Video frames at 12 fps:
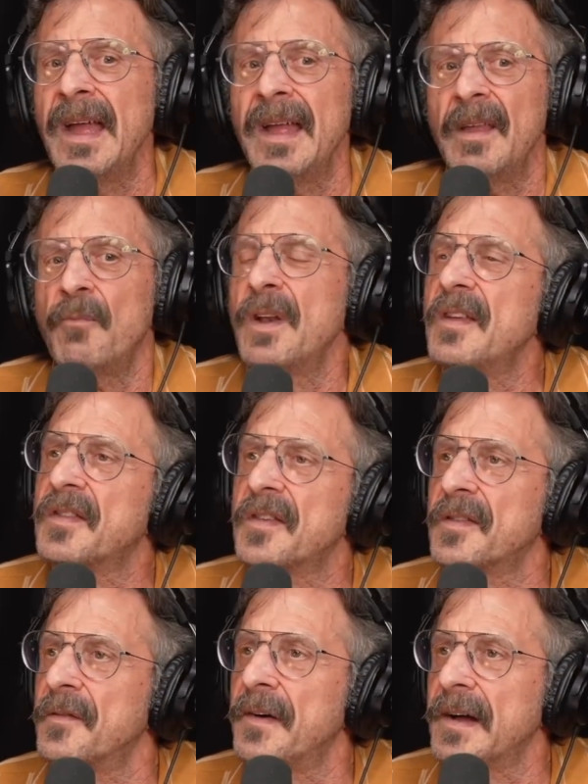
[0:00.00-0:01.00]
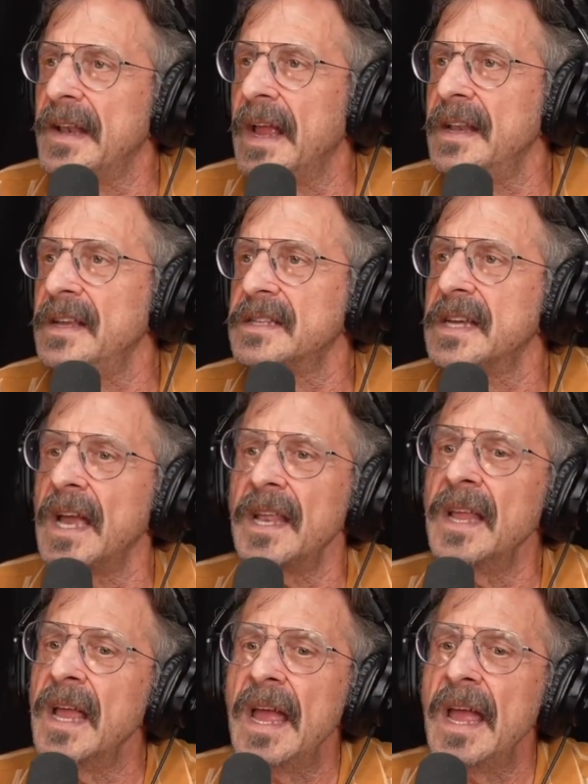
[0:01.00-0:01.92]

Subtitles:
hey, what is this, the fucking 80s again?